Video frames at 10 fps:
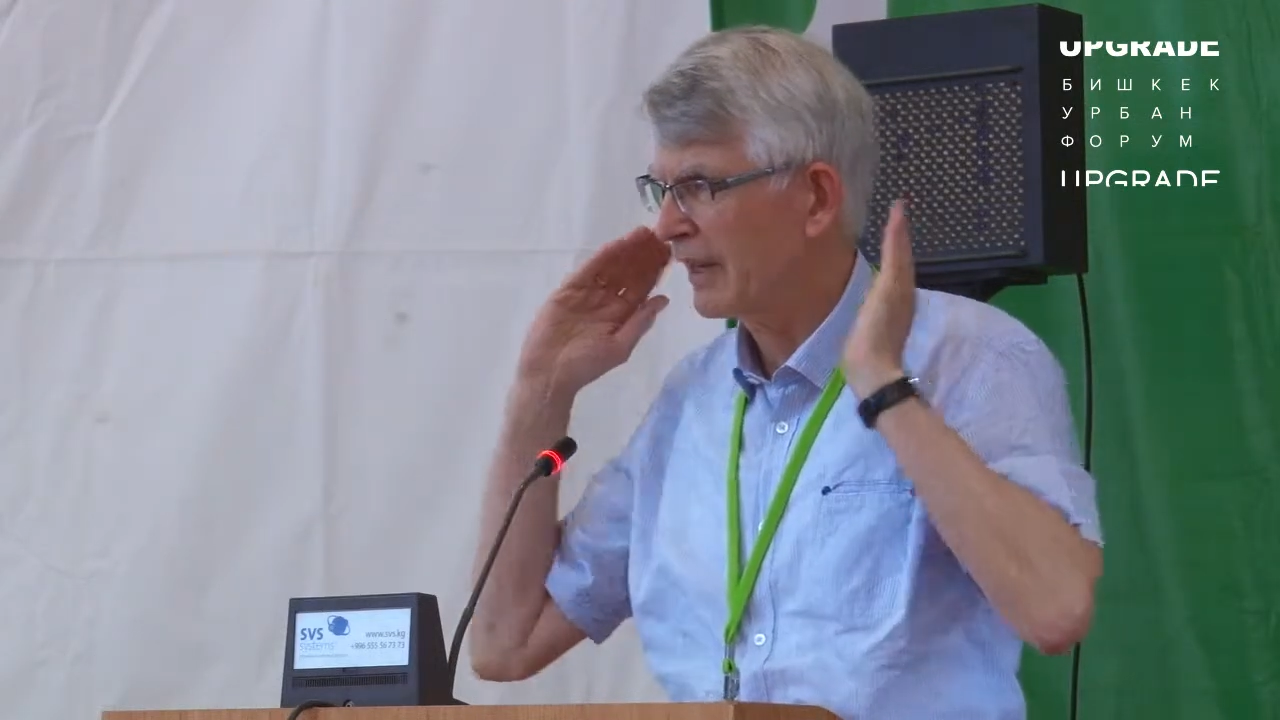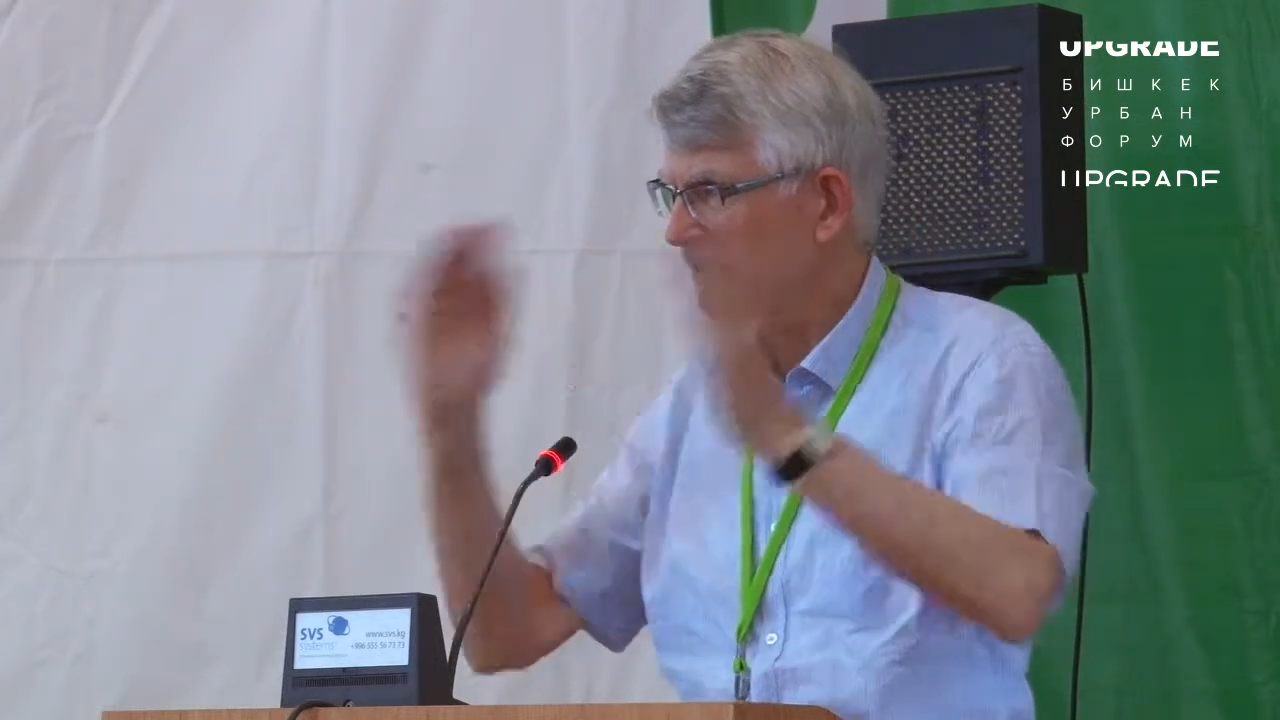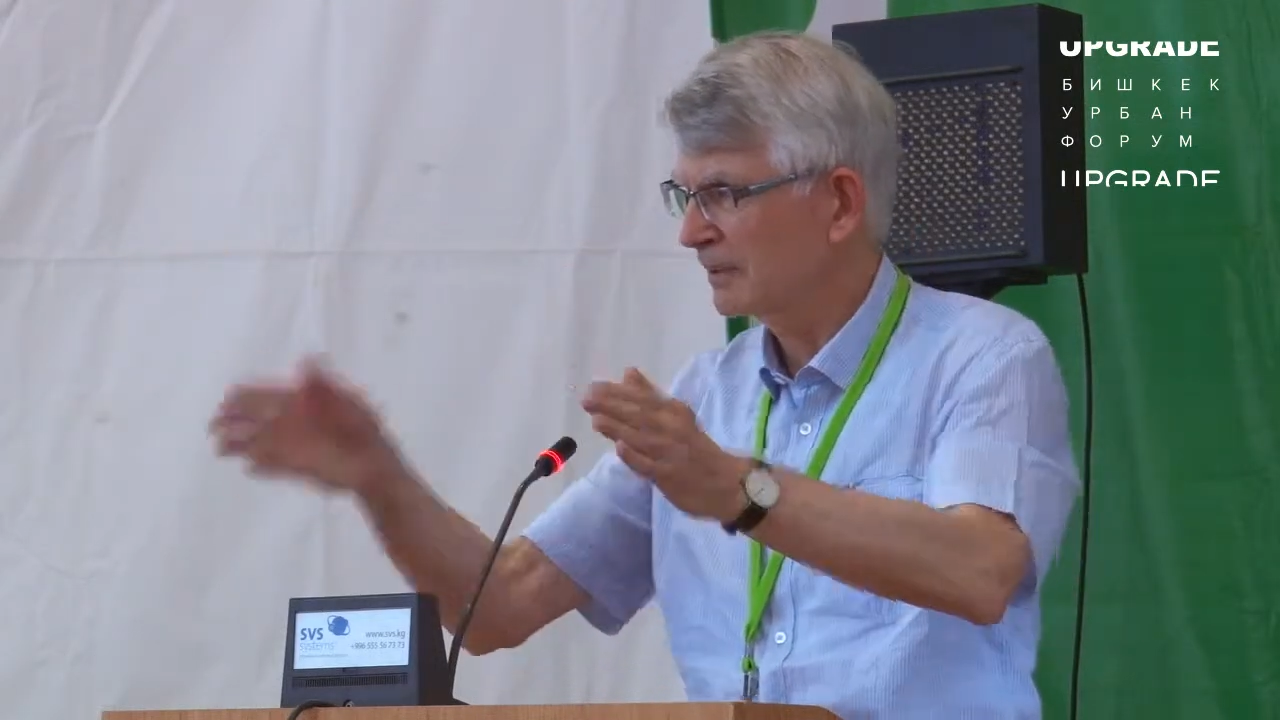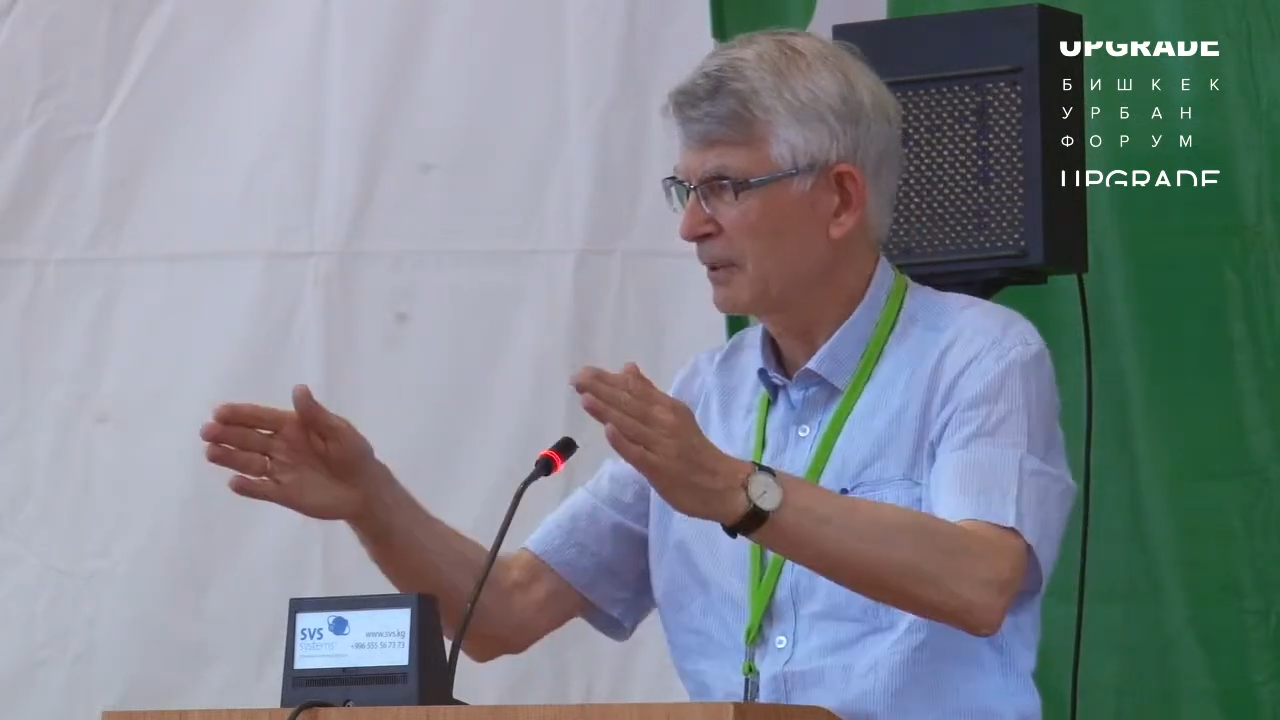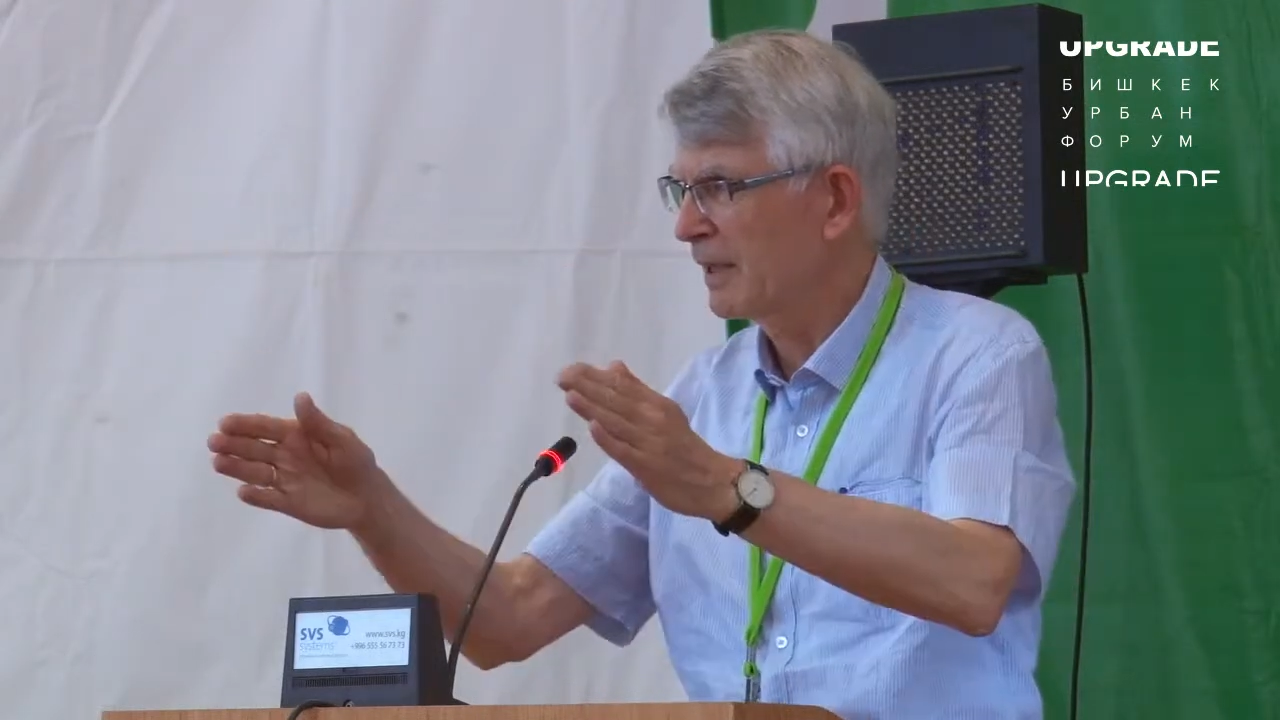
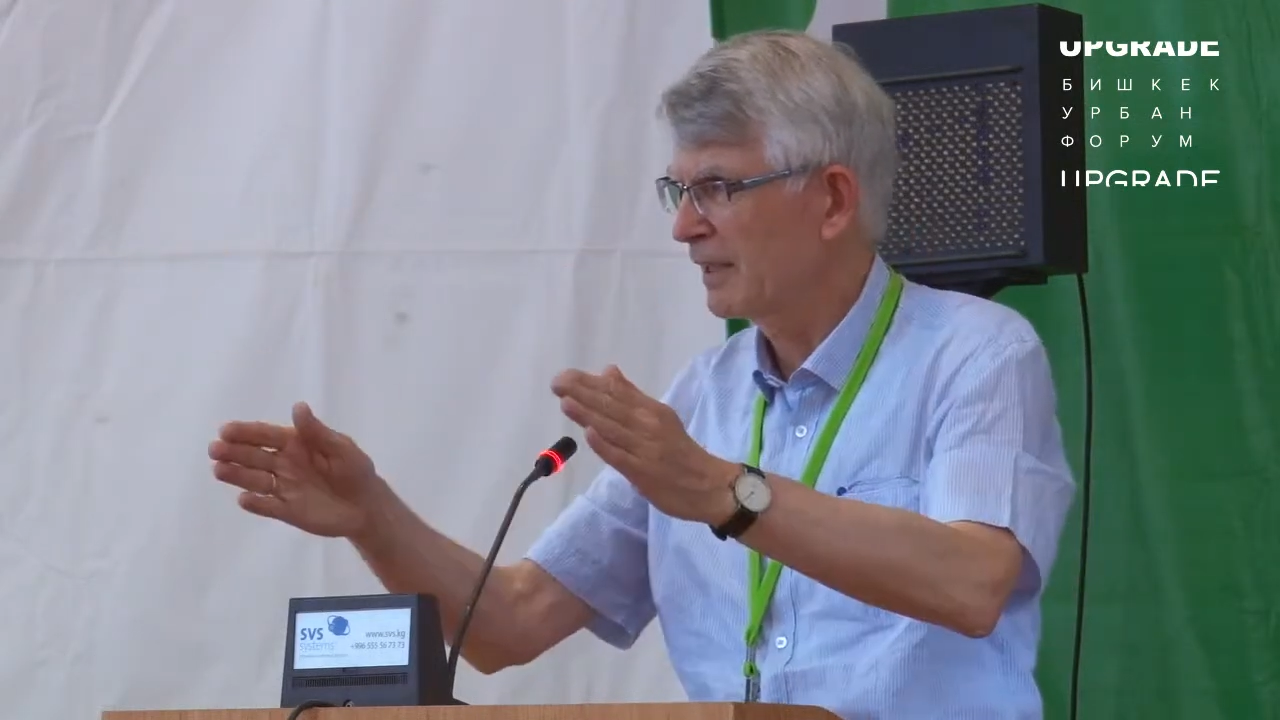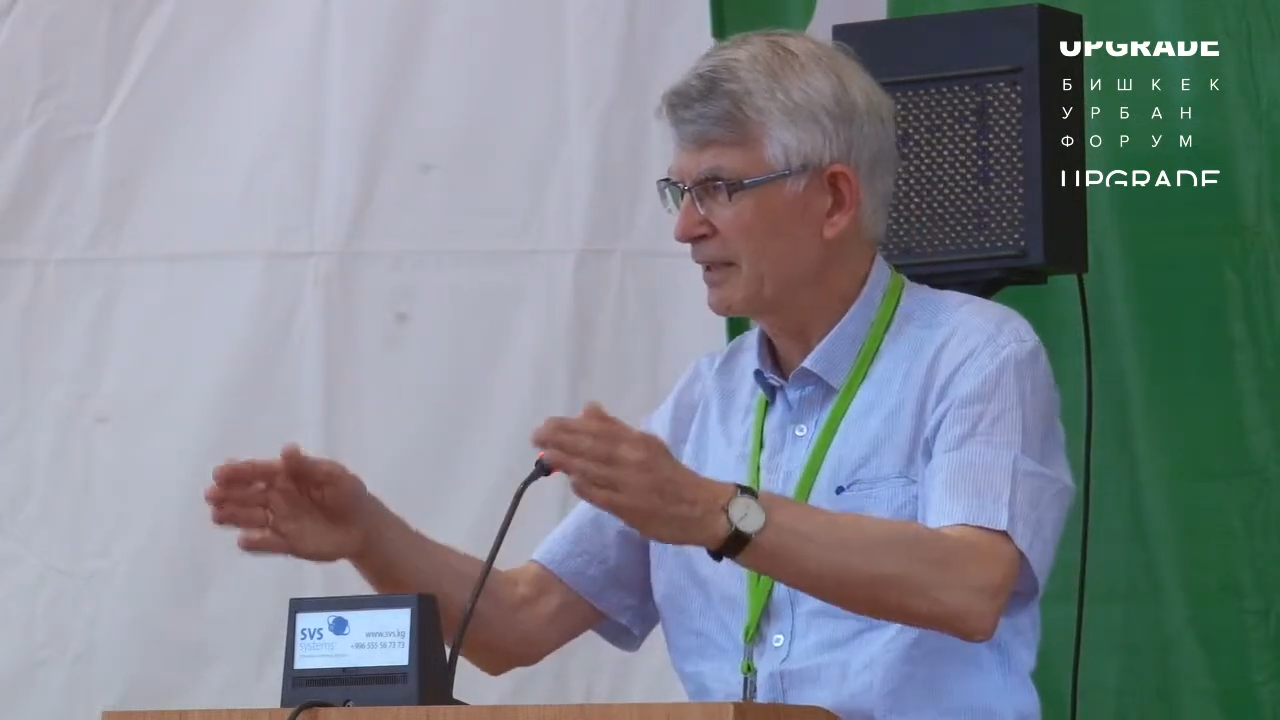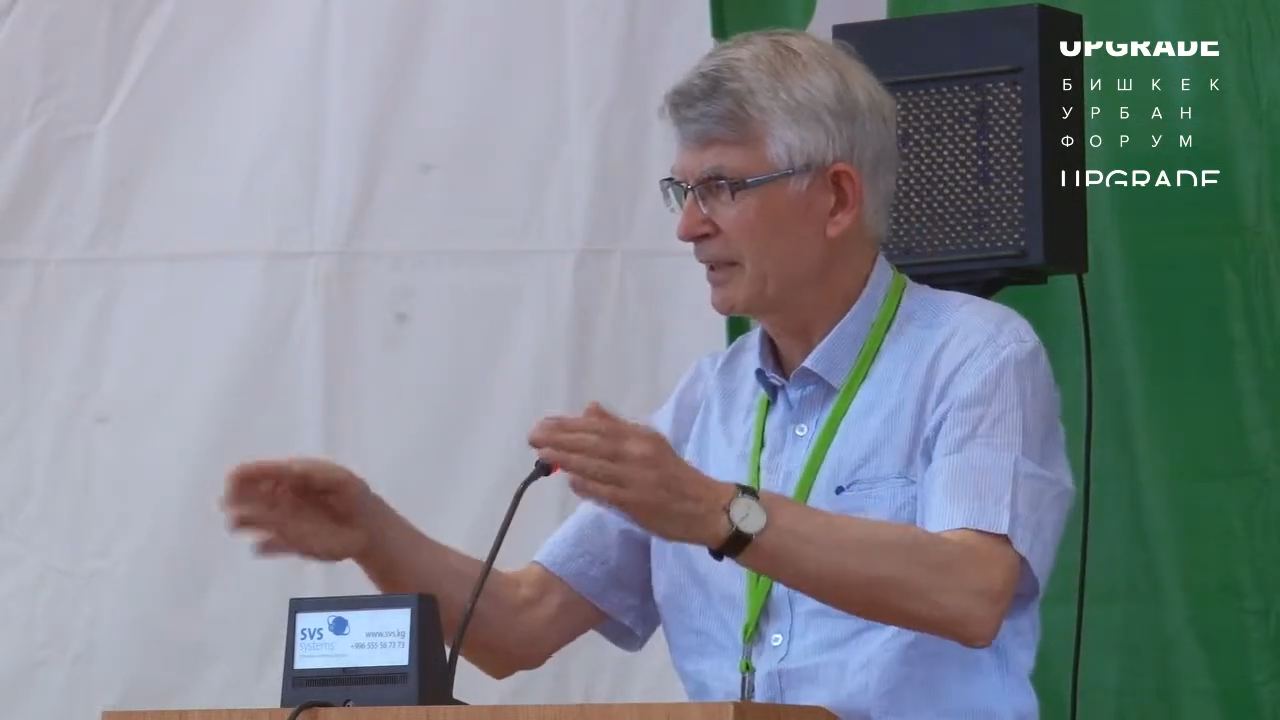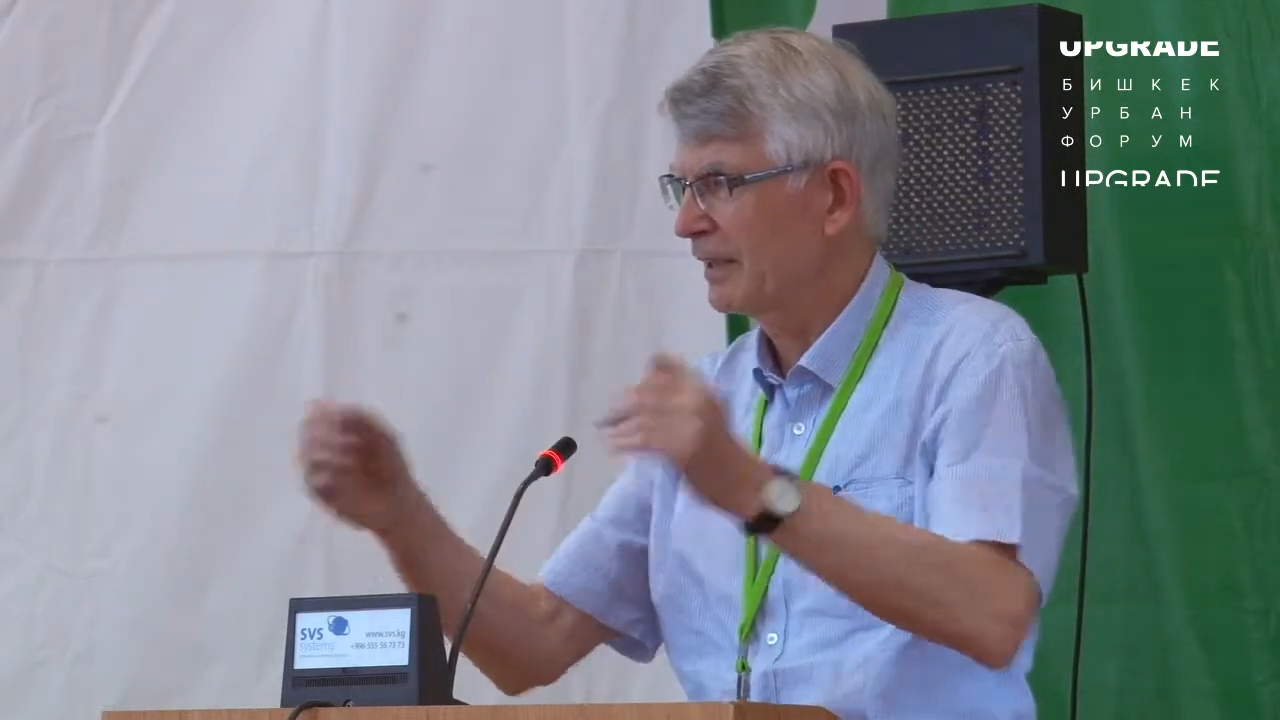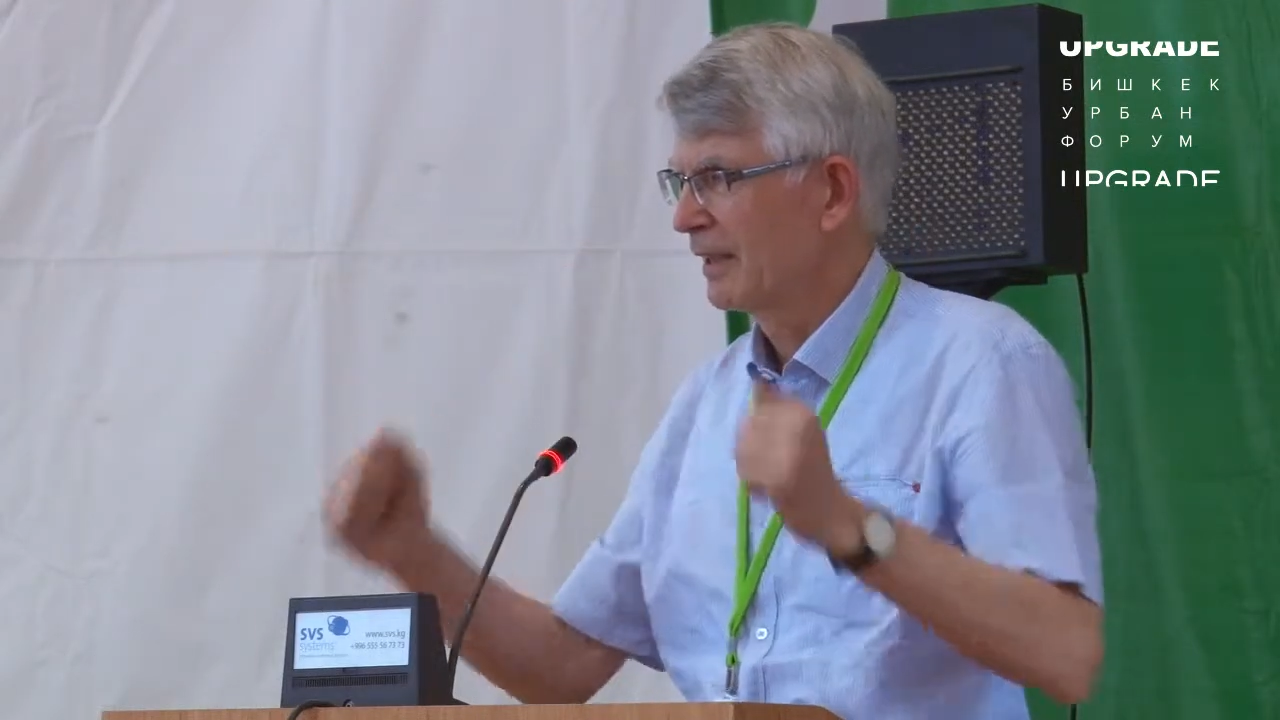
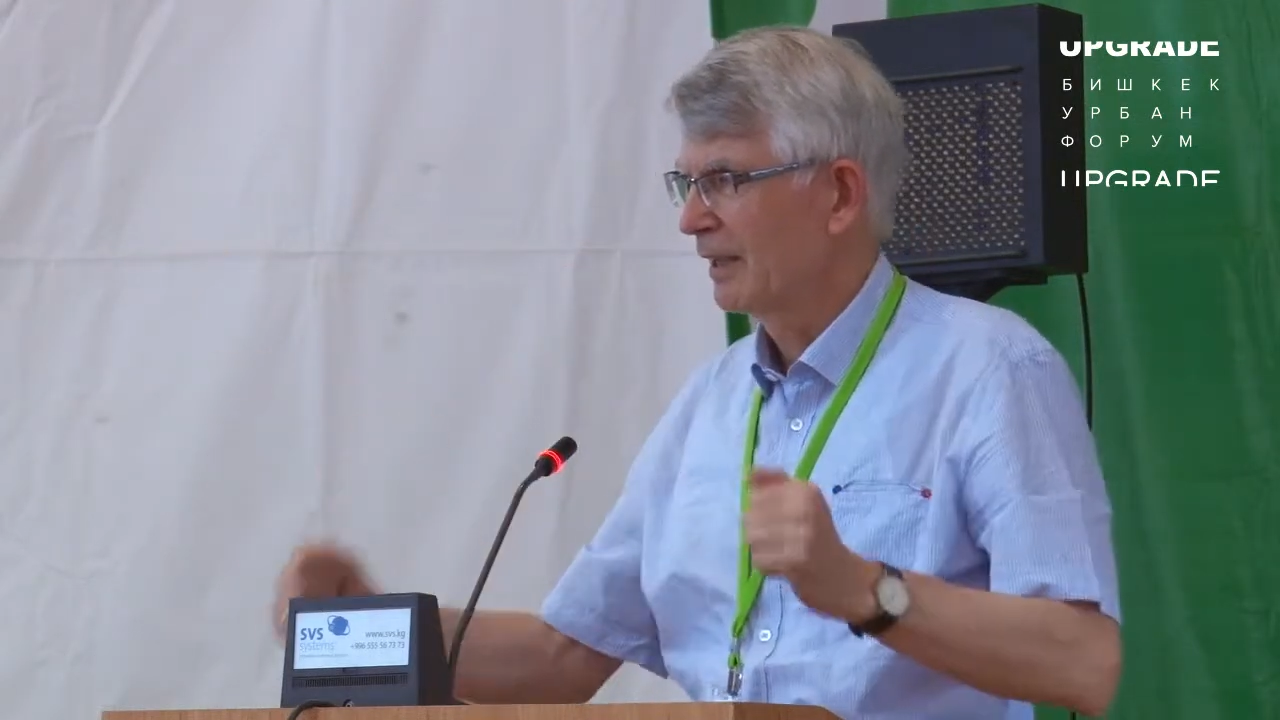accessibility,